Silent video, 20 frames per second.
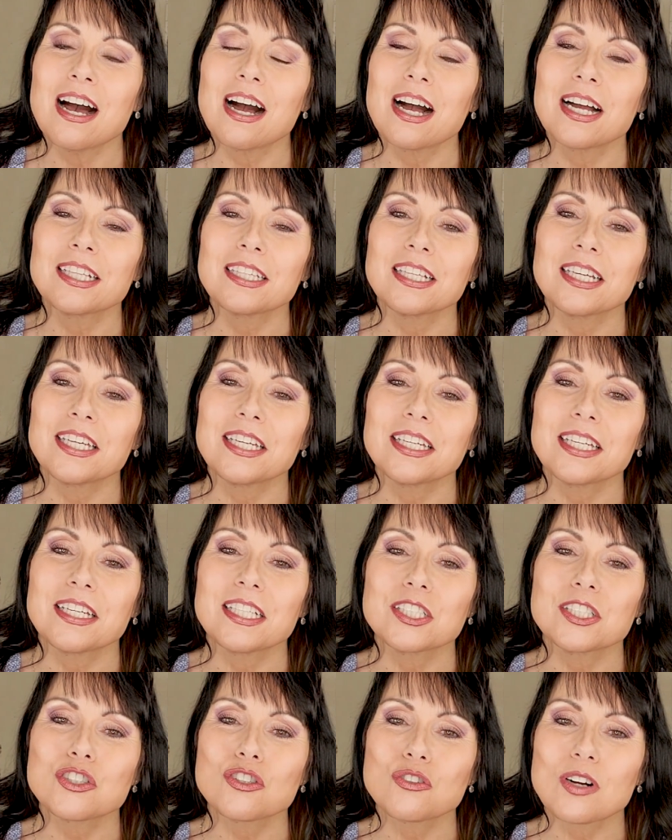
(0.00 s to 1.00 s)
I like
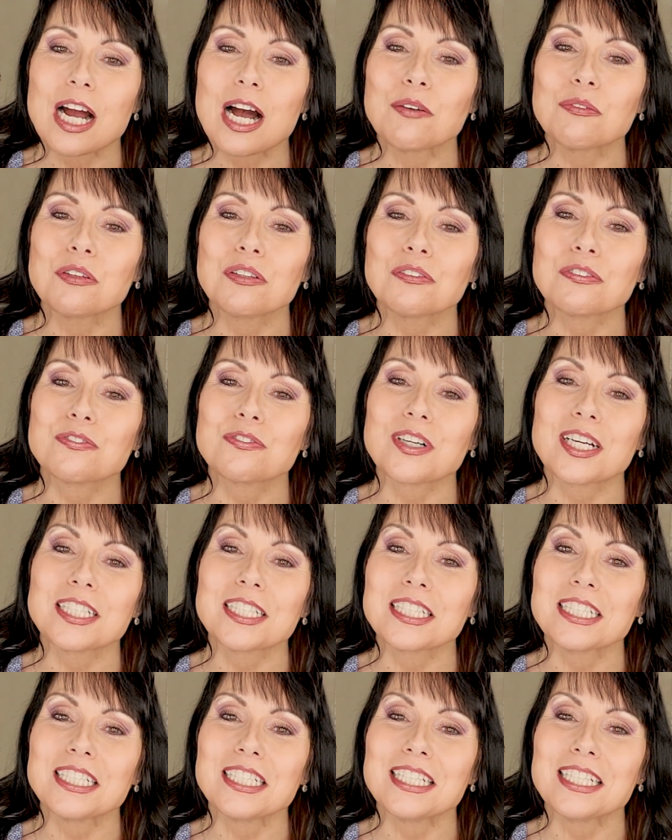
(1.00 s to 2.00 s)
it travel
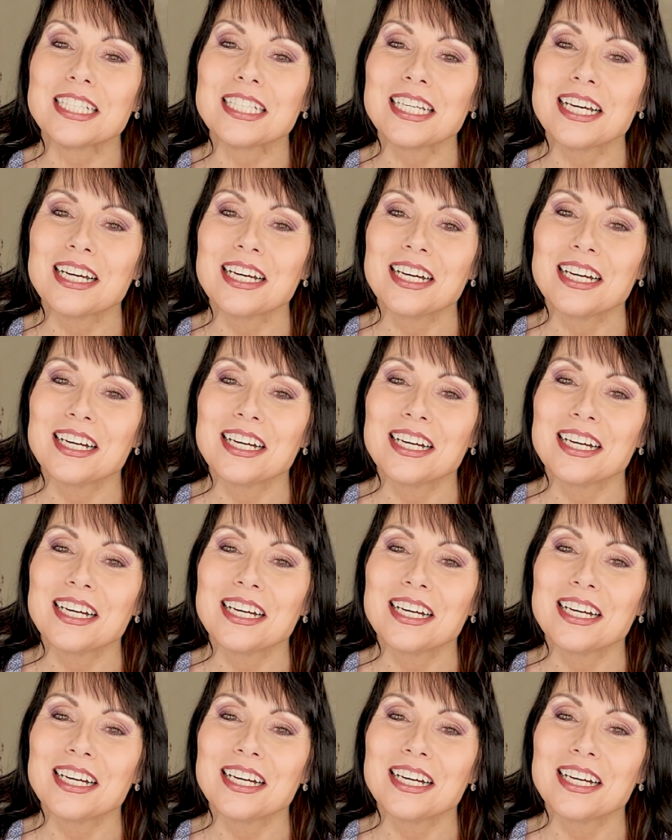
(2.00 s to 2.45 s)
friendly.